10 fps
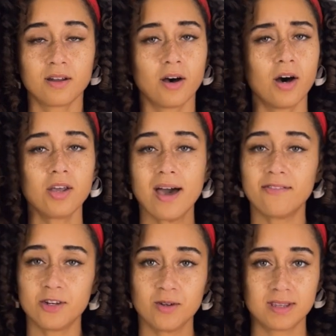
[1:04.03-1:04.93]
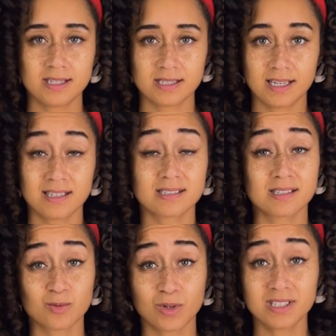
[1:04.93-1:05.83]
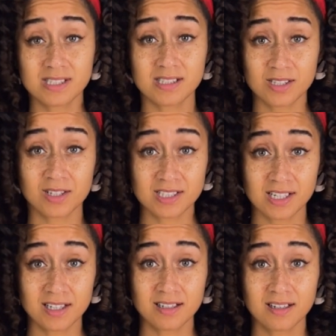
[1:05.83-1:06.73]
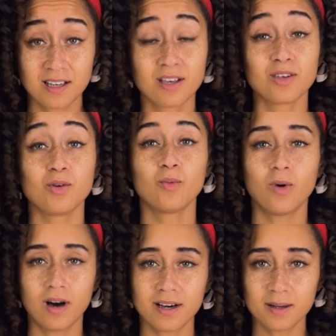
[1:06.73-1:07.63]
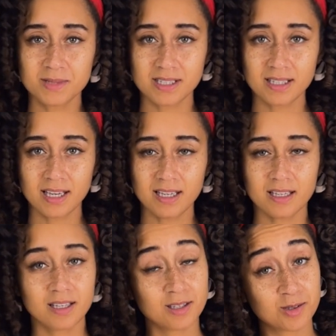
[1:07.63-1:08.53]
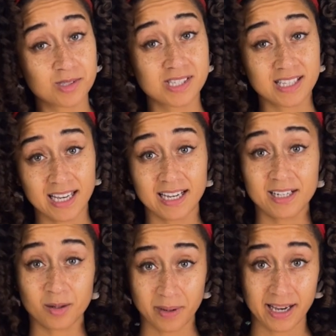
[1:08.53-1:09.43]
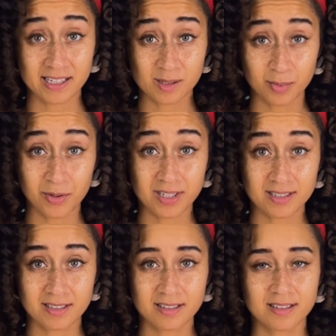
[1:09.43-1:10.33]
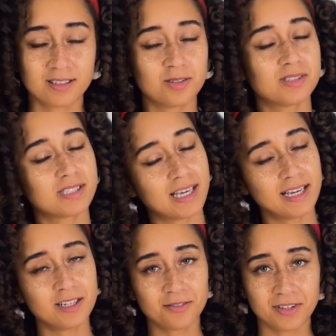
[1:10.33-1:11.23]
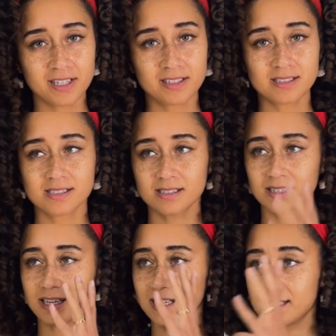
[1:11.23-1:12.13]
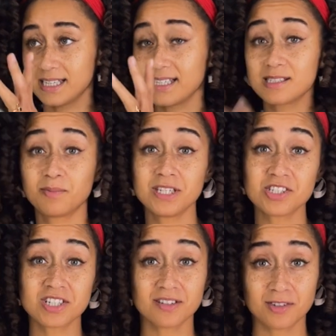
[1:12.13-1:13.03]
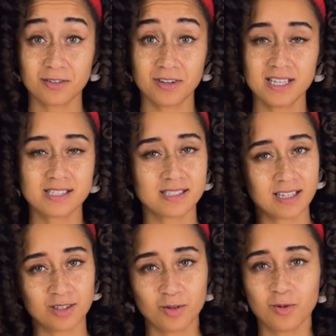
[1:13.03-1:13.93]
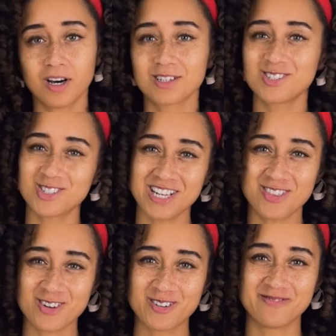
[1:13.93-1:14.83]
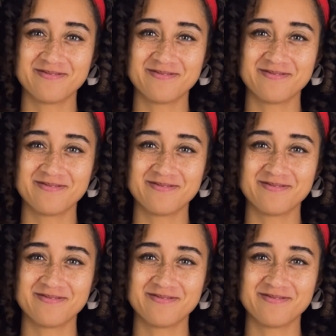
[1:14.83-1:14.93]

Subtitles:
All you have to do at these gates is once it's your turn, you walk up to the gate, you scan your passport, you scan your fingers, and it takes a picture of your face and you walk straight through.